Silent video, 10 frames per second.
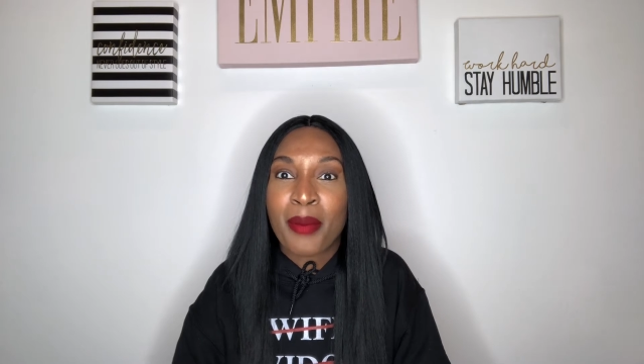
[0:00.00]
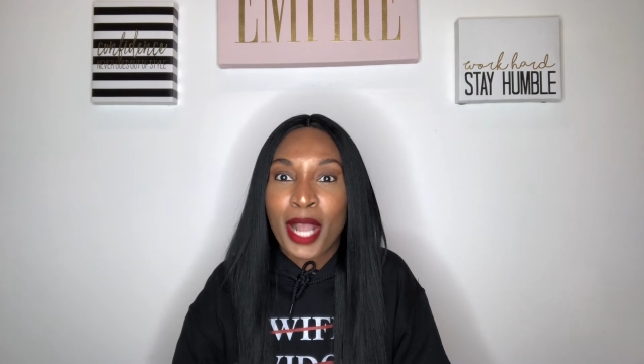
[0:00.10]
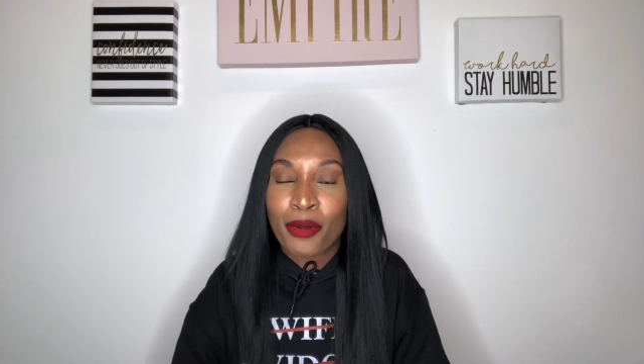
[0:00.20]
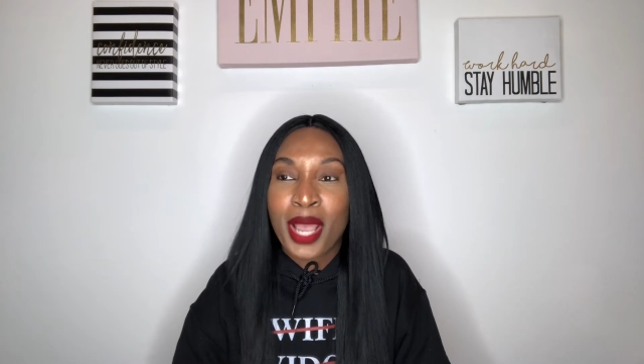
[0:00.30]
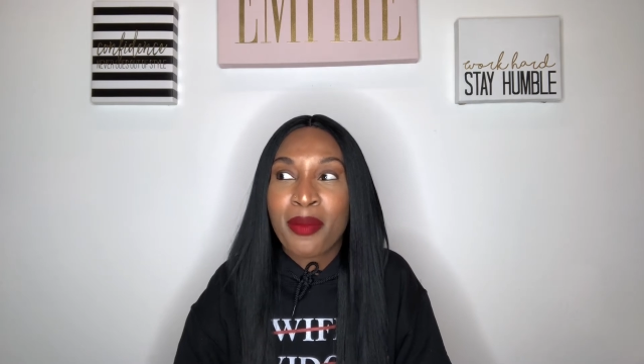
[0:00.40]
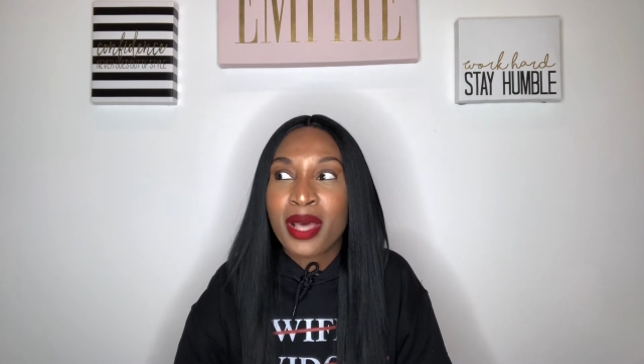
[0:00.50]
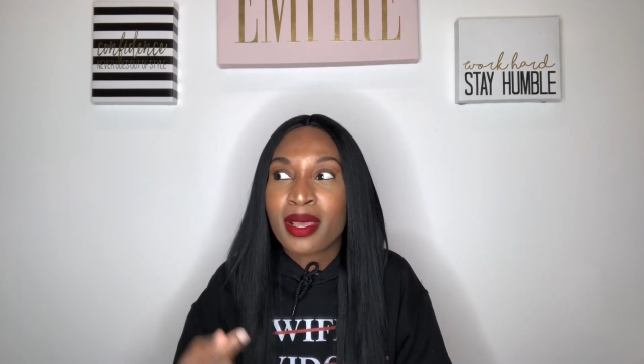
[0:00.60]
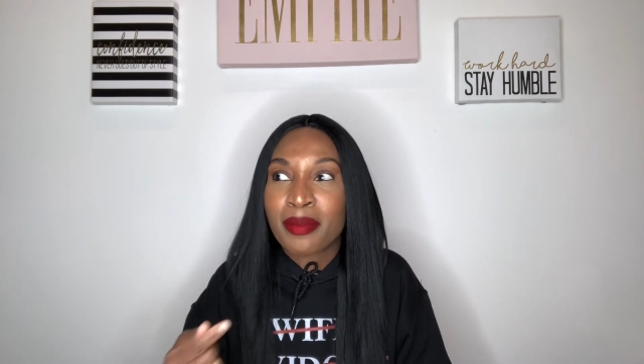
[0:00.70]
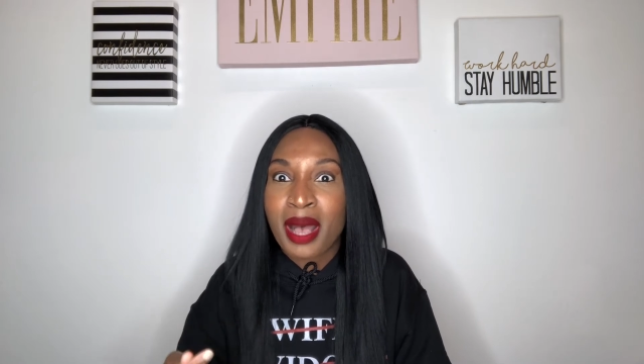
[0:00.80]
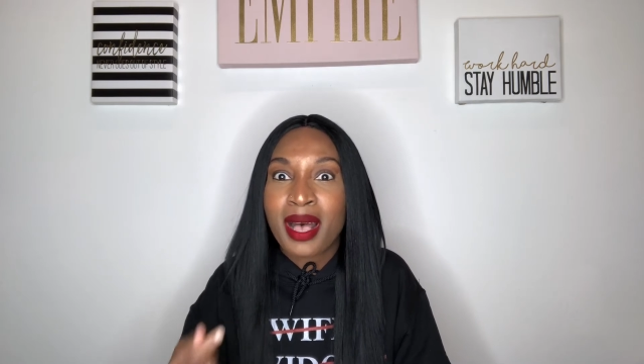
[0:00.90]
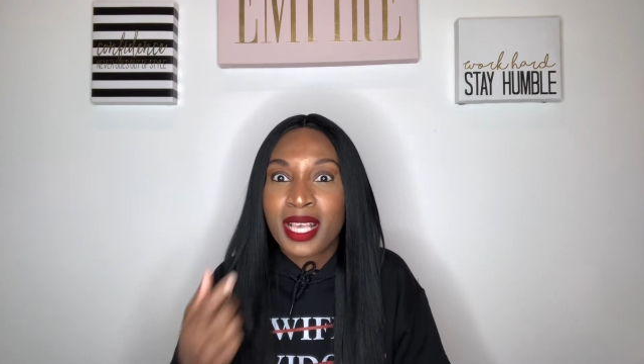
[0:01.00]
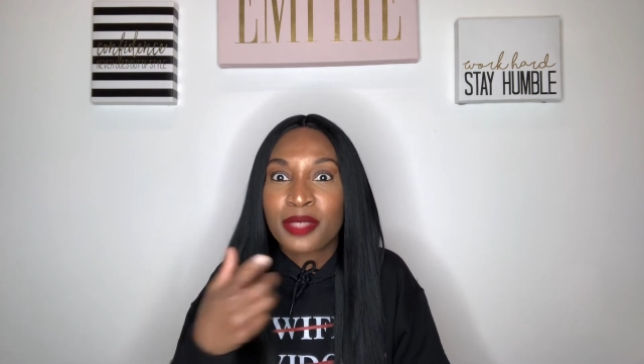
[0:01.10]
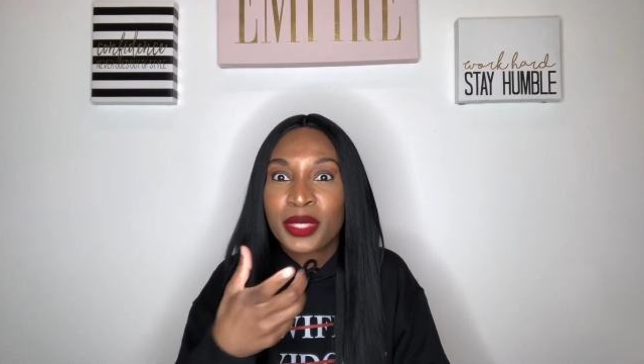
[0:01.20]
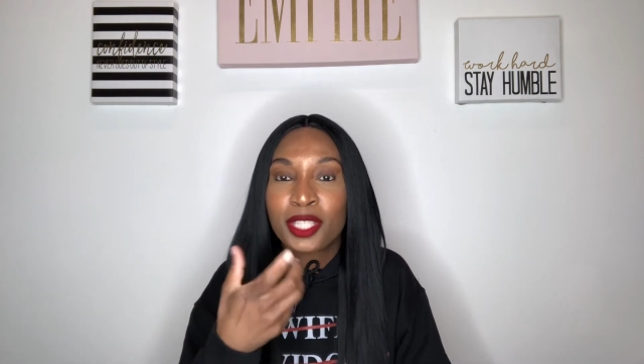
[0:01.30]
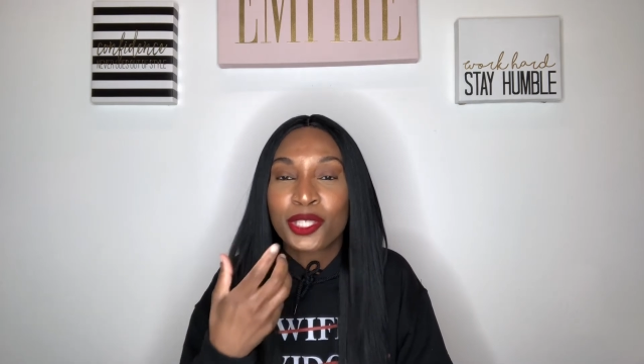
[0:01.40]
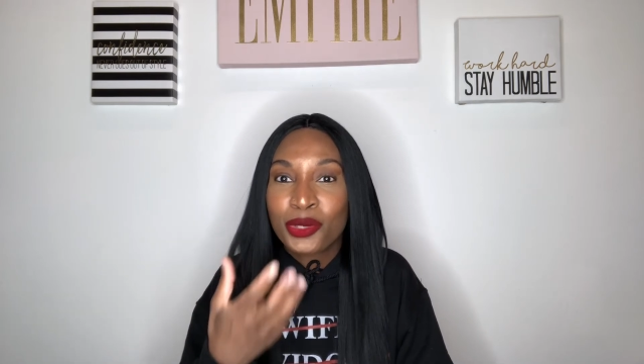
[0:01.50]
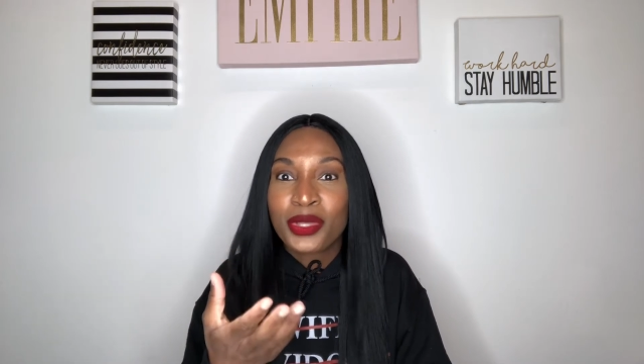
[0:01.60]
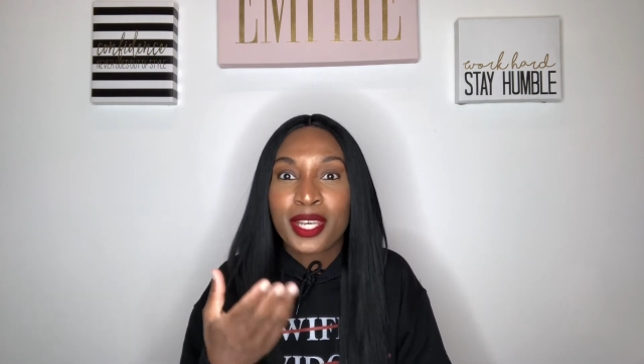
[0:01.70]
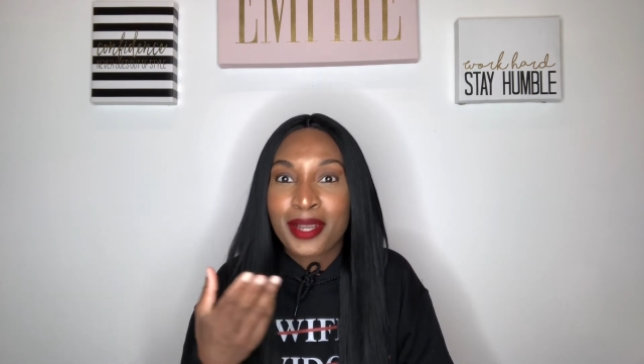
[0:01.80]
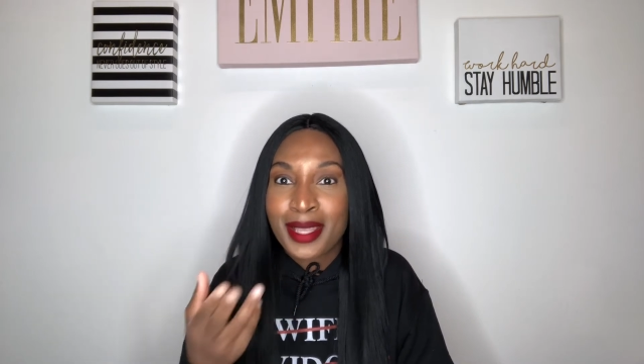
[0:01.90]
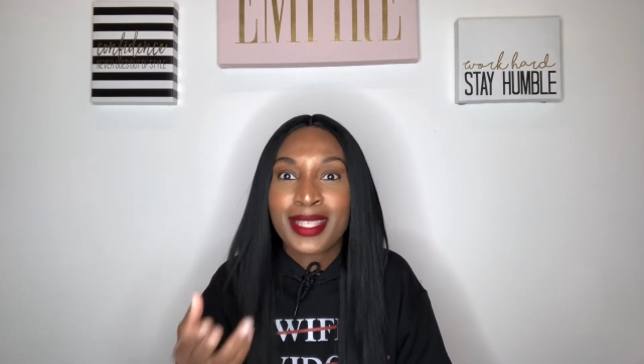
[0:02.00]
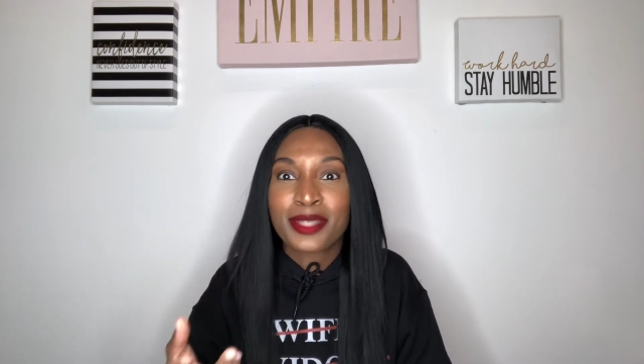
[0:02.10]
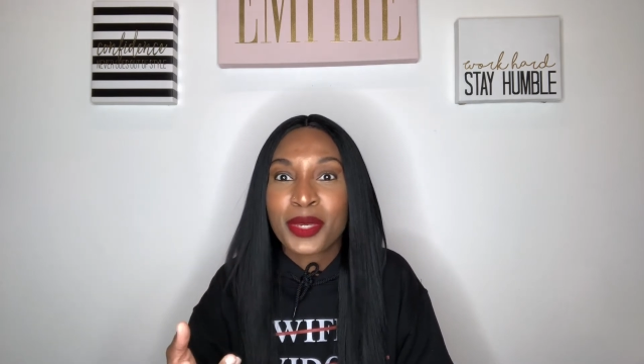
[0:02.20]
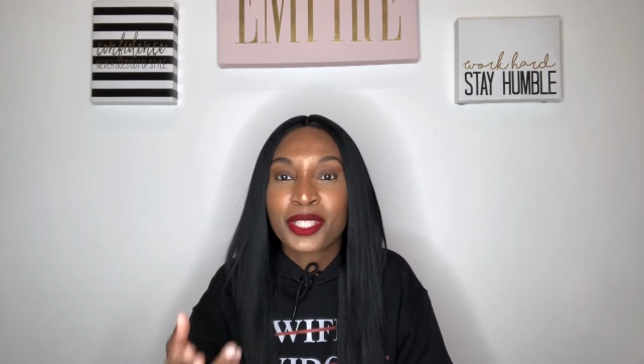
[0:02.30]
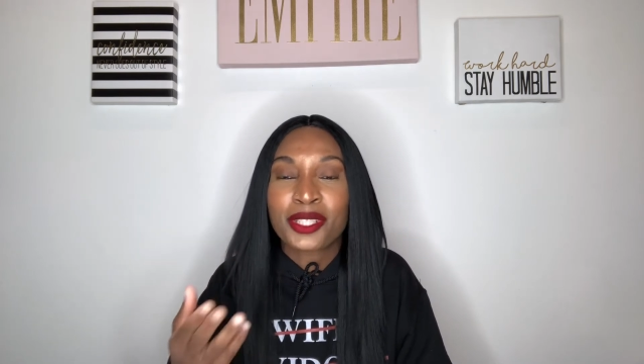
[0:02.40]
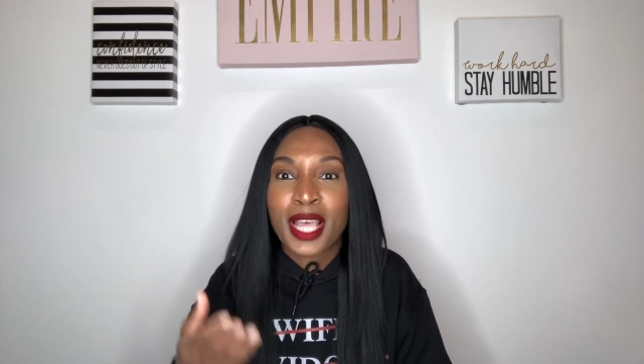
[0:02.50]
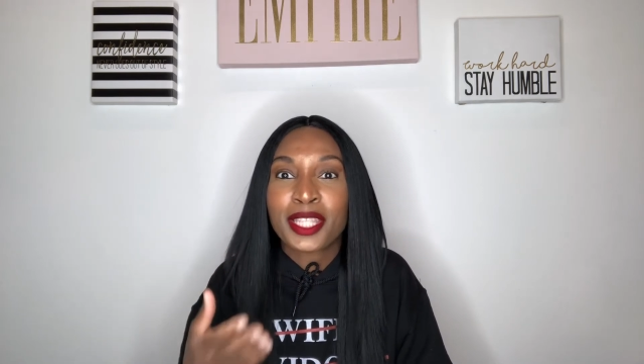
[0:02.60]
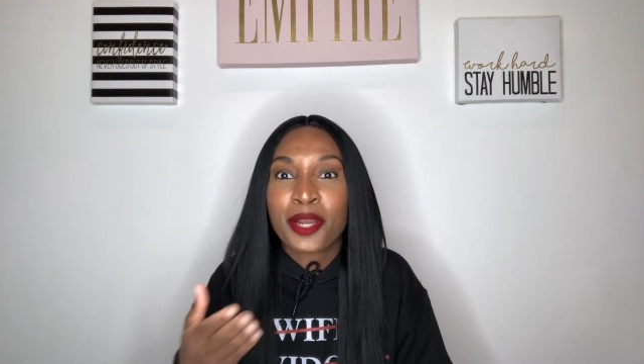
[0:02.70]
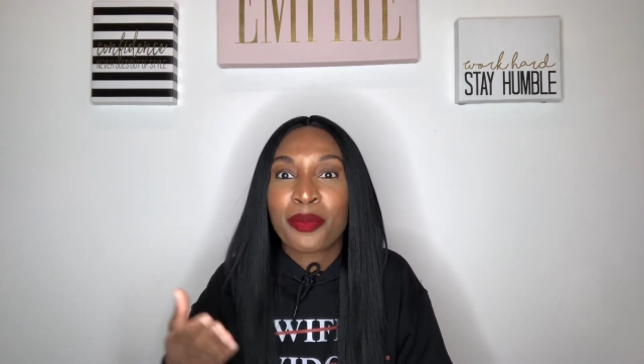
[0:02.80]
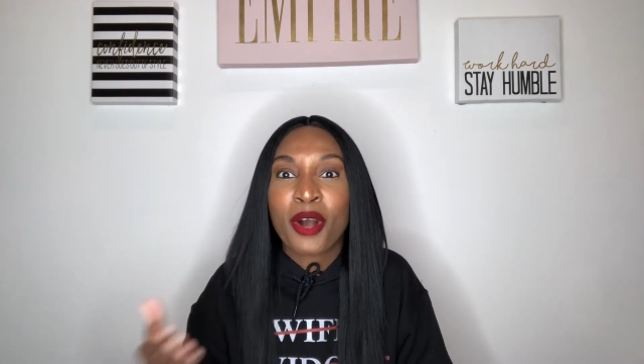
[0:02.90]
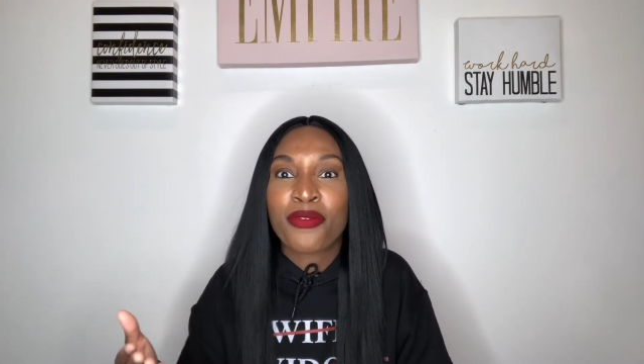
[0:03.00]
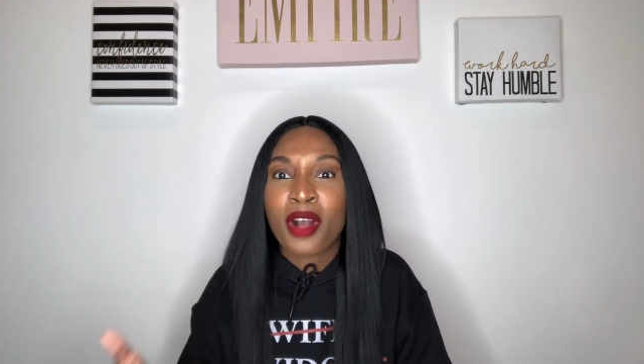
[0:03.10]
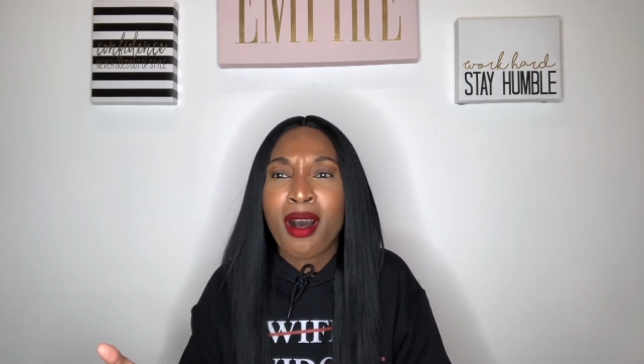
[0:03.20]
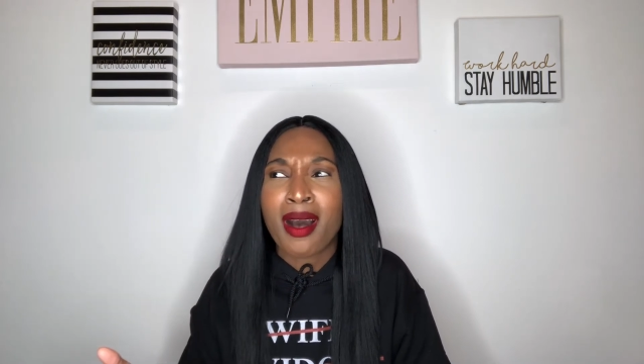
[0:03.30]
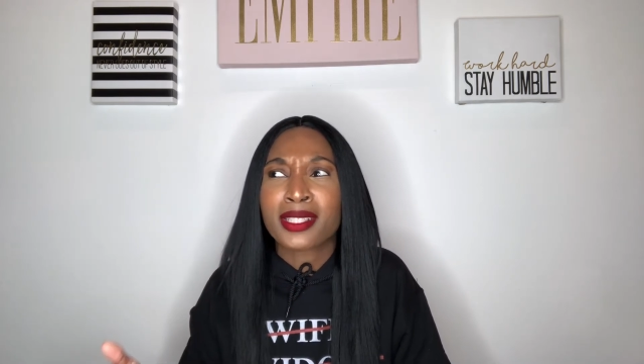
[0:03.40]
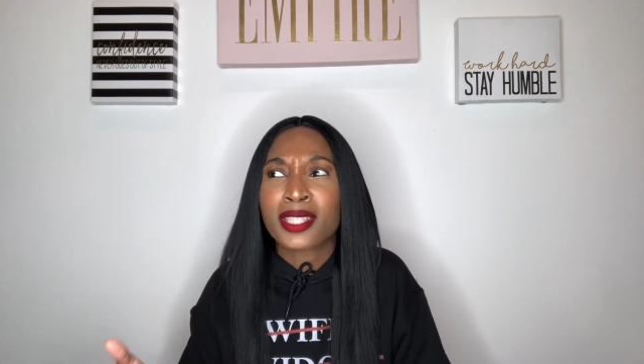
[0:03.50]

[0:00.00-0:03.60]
My grandmother and my husband, the 2 that are in this picture, like they're both gone.